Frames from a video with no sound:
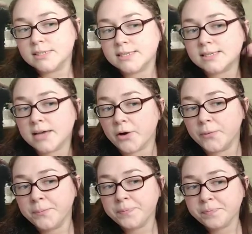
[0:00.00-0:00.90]

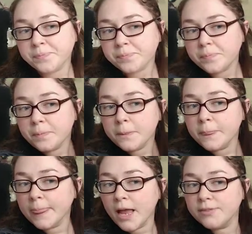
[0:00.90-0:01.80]
So,
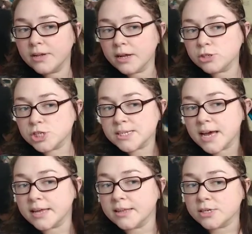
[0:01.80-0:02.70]
and then I'll just
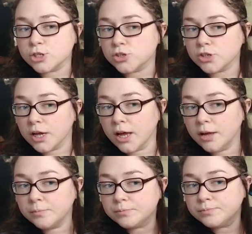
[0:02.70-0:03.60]
take these
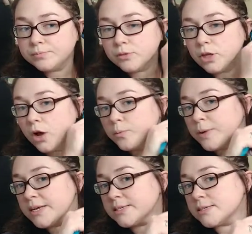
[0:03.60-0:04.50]
long
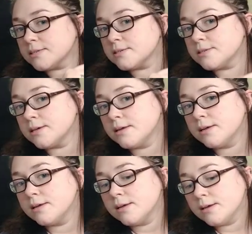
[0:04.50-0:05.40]
pieces
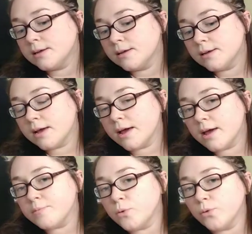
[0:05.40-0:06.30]

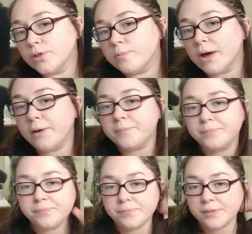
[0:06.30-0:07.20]
and pull them out.
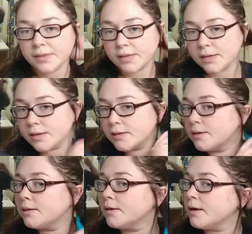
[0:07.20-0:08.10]

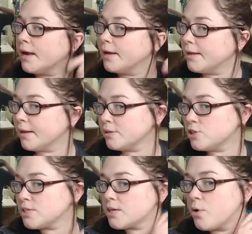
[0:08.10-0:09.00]
And I
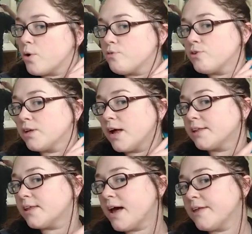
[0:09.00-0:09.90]
just go over it like
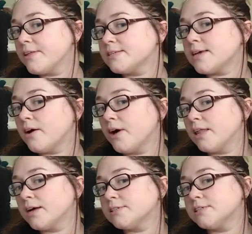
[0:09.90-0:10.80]
that. That's how I
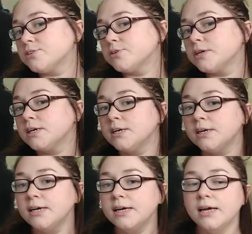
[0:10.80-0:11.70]
like to do it.
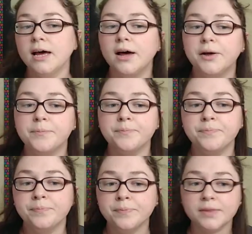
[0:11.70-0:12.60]
And
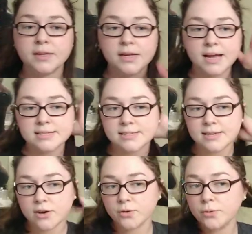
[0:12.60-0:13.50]

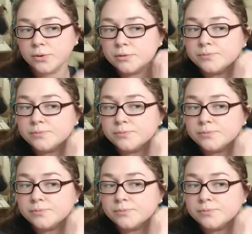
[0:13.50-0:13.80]
so,